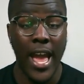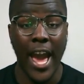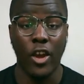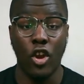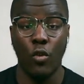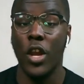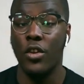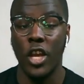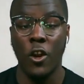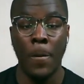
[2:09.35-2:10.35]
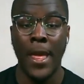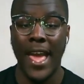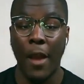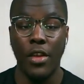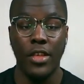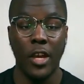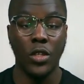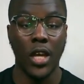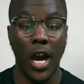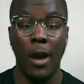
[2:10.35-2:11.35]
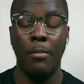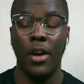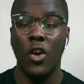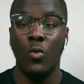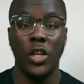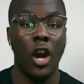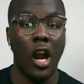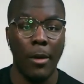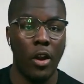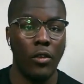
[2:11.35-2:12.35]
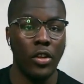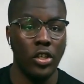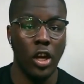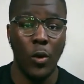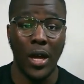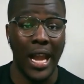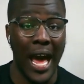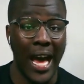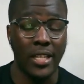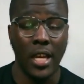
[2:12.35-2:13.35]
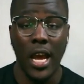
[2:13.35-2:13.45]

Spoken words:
Had a career year. Everything was up. We talked about it on the show a lot.